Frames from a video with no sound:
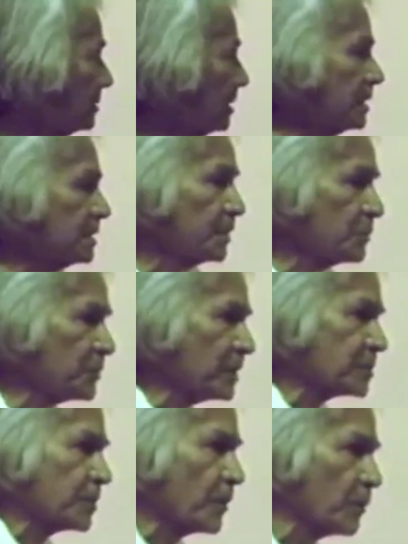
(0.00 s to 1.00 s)
that is
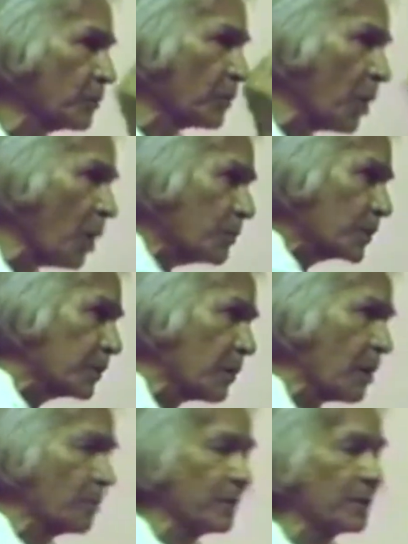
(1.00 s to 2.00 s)
interested in
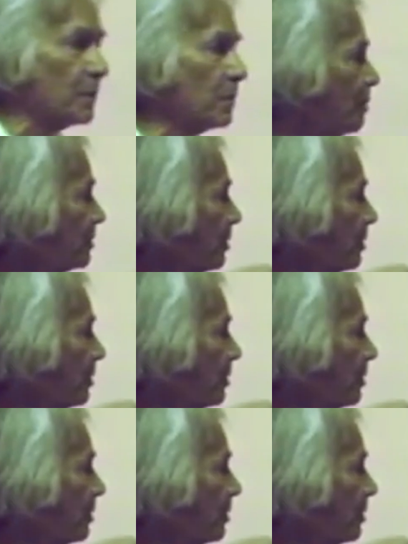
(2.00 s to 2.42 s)
hemoglobin